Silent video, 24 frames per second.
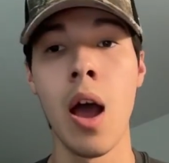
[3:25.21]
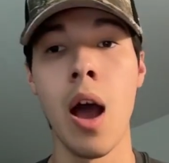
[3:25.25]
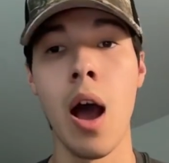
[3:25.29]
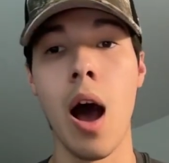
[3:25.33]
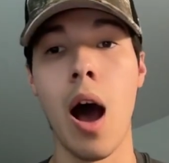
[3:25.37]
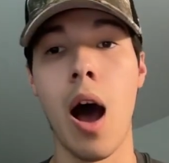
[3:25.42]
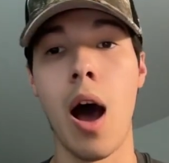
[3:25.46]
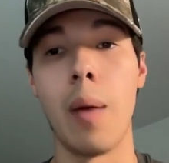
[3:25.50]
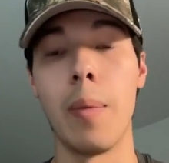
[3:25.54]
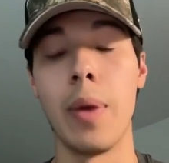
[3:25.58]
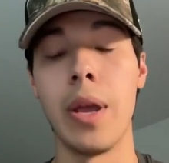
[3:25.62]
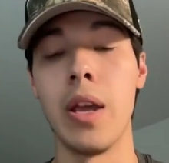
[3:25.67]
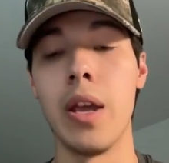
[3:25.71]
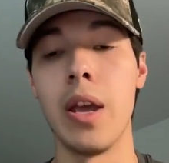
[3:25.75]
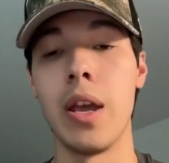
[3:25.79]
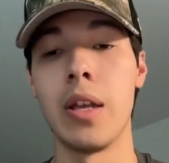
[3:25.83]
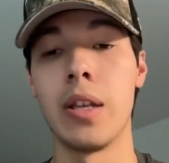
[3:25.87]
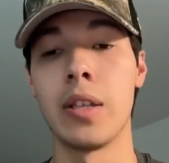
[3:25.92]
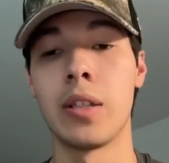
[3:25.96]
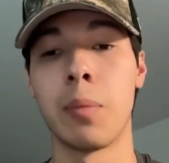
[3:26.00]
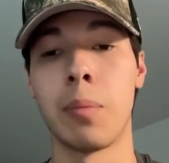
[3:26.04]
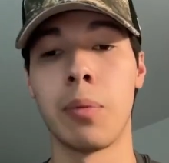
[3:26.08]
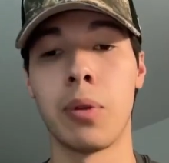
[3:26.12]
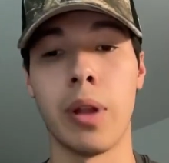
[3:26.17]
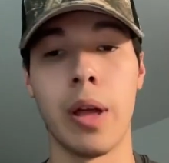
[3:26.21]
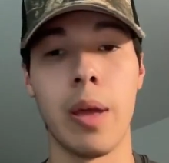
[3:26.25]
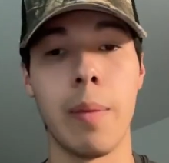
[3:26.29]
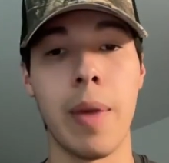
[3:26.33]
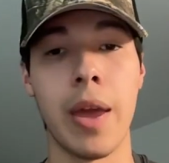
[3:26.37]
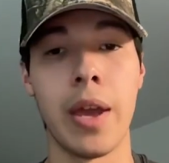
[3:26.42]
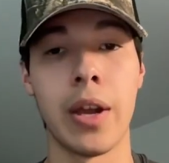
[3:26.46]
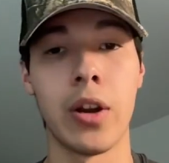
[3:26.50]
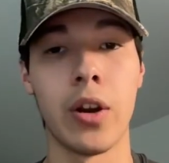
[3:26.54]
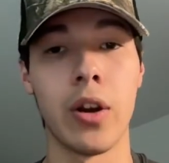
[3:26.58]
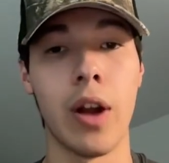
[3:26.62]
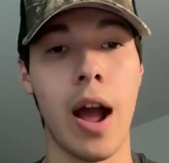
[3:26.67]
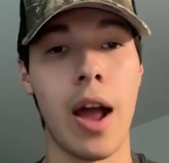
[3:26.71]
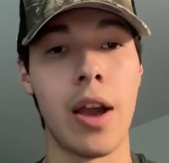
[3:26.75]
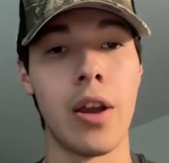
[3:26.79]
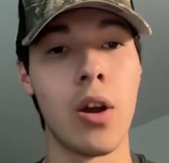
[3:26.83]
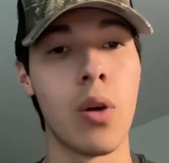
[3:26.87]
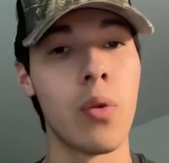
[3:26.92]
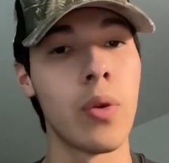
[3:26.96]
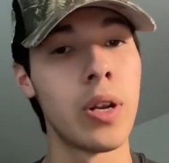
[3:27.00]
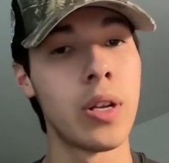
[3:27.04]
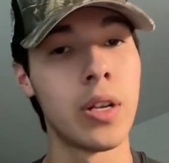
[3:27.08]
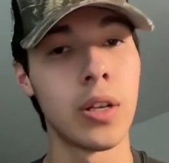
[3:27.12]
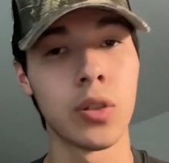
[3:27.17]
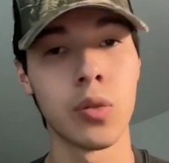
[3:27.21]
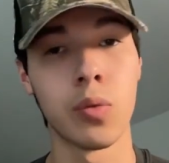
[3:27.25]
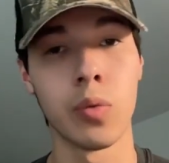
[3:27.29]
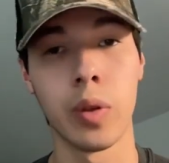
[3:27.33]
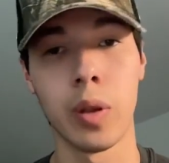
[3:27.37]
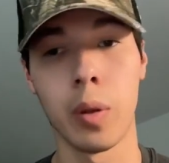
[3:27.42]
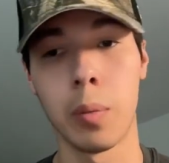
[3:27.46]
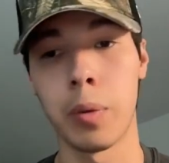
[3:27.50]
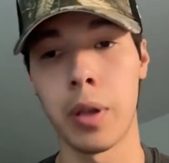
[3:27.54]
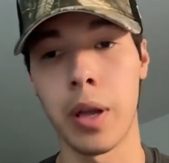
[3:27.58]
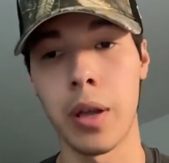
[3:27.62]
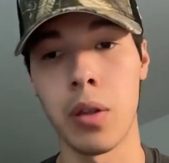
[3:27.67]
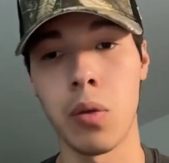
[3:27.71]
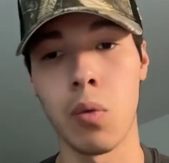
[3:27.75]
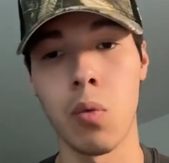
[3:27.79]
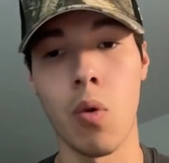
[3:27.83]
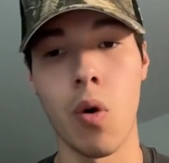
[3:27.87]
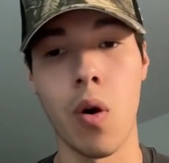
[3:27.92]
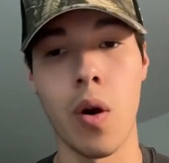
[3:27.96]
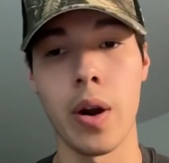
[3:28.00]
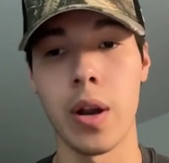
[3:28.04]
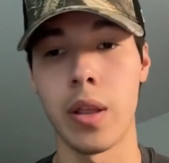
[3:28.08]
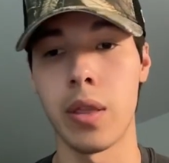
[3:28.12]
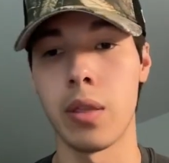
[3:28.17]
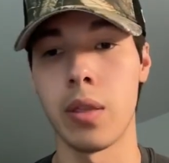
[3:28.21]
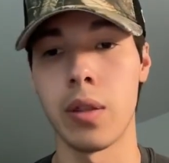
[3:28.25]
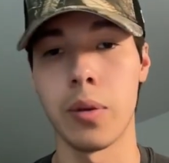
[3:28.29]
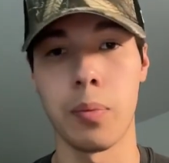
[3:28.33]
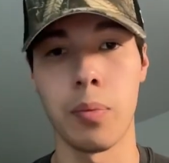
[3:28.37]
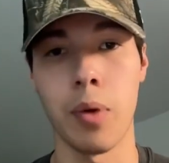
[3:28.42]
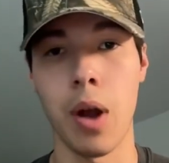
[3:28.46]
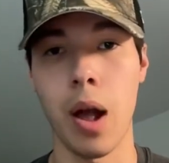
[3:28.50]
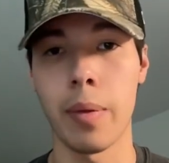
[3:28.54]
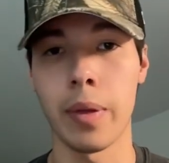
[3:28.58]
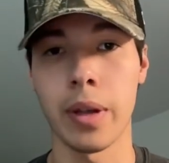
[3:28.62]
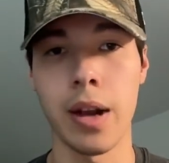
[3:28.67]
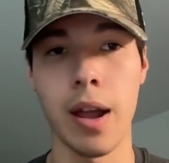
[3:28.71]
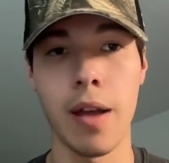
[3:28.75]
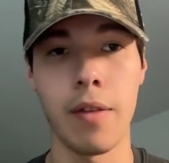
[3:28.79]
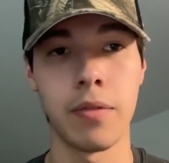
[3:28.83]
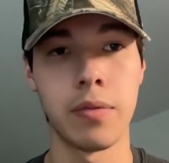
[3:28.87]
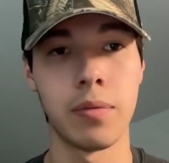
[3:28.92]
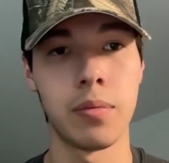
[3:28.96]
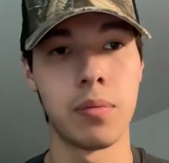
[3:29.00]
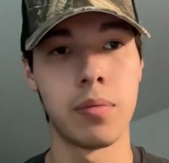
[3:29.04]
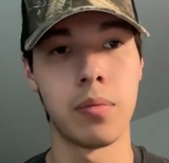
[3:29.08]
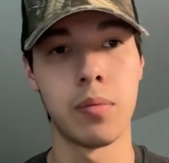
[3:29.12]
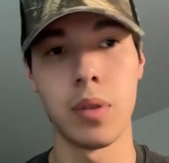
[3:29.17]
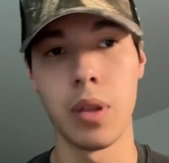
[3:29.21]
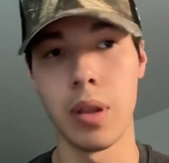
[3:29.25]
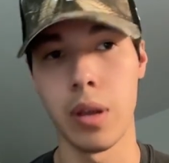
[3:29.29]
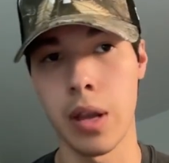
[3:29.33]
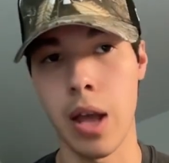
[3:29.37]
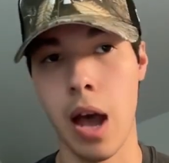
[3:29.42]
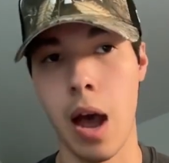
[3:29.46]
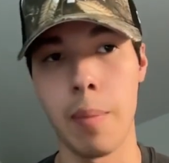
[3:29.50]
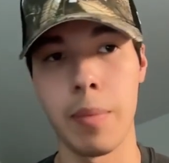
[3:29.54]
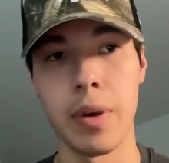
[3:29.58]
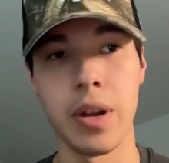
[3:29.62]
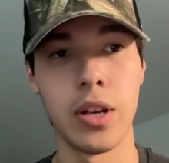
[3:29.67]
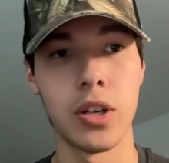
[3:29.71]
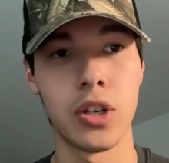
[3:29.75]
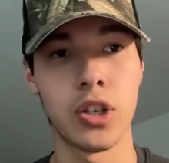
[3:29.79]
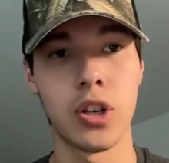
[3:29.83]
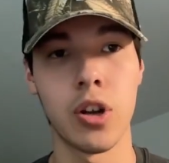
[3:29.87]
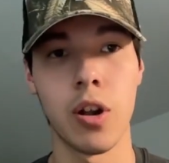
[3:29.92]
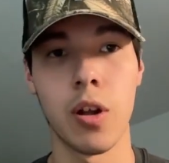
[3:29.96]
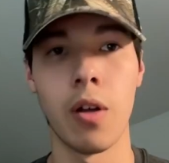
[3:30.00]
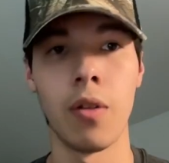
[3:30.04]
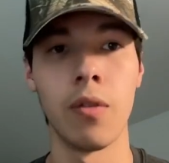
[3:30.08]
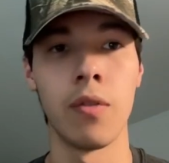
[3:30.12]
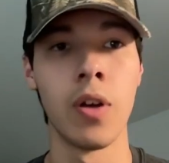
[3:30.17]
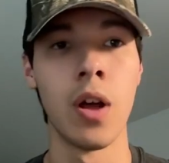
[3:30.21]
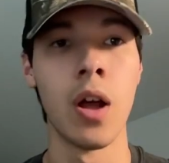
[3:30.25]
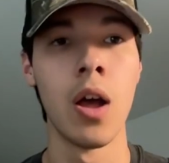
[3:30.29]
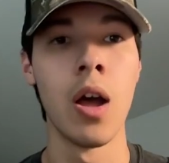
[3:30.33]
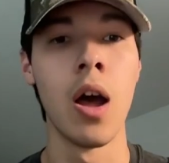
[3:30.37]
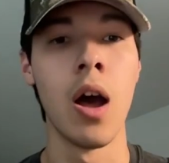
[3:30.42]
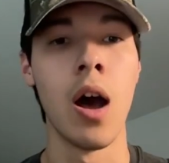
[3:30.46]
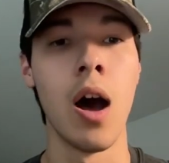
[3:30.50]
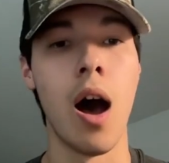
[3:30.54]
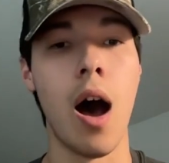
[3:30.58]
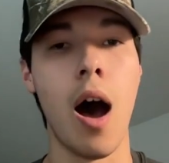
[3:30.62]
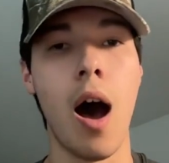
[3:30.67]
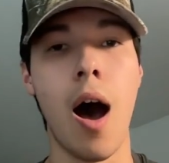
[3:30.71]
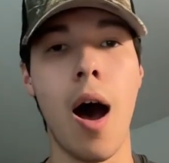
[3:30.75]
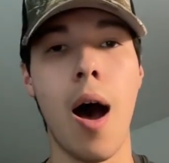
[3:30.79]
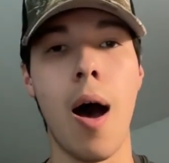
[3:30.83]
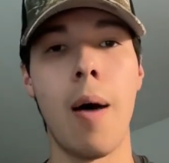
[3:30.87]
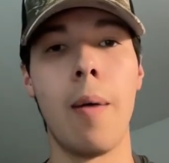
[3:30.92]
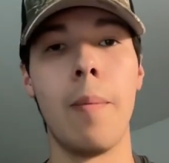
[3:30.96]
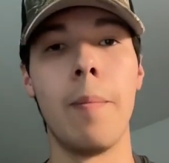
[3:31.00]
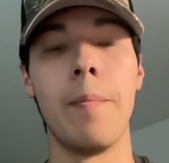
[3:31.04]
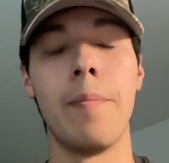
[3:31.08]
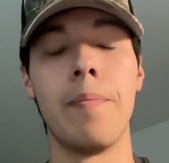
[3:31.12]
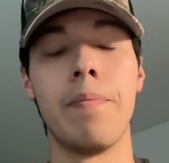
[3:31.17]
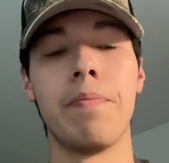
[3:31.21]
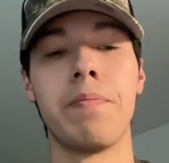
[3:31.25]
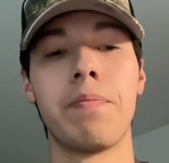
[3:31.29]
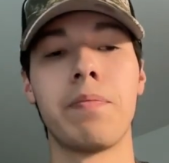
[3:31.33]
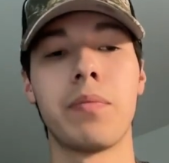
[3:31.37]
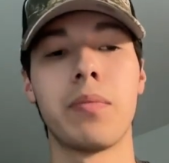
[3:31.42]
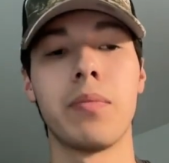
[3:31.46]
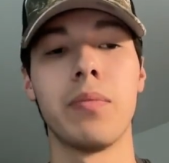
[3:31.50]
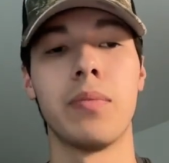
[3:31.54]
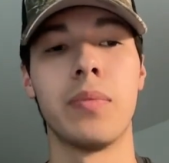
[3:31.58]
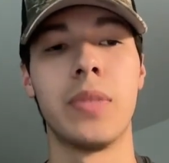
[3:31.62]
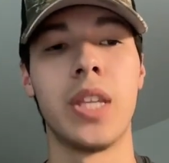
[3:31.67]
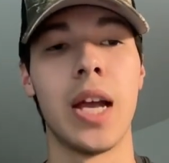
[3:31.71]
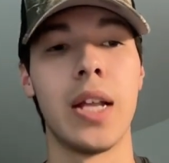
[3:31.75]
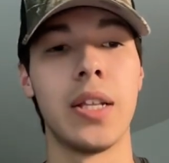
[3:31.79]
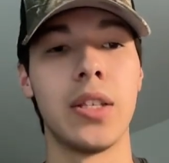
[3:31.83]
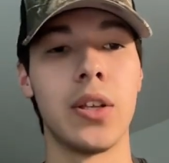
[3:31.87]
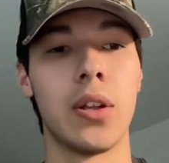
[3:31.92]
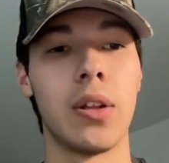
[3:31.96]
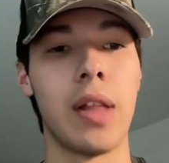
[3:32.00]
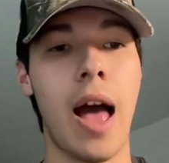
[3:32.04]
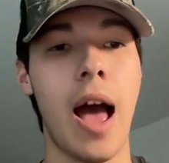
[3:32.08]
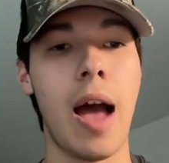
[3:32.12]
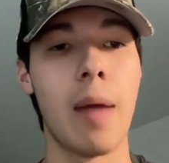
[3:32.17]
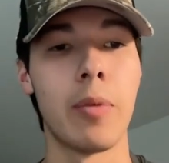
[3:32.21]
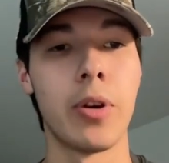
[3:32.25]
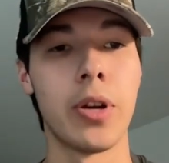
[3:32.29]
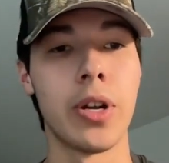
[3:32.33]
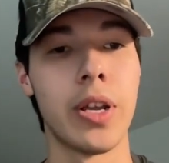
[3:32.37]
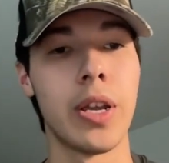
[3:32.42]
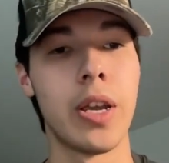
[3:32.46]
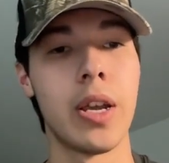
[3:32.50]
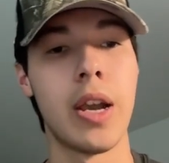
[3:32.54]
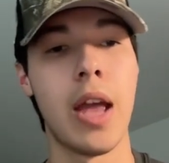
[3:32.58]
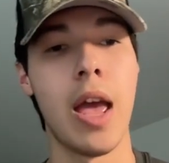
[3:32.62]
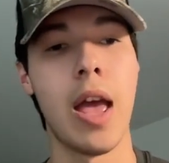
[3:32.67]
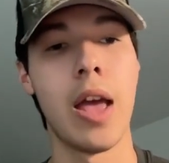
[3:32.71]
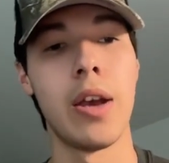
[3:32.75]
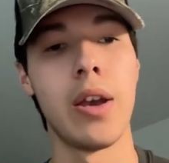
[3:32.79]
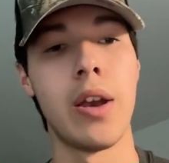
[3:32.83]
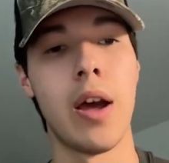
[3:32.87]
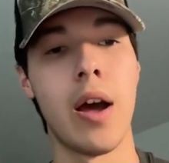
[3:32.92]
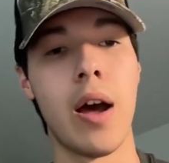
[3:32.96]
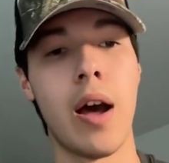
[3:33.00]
As a playmaker, I know he doesn't really play the one, and they're probably gonna have a combination of Denzel Aberdeen and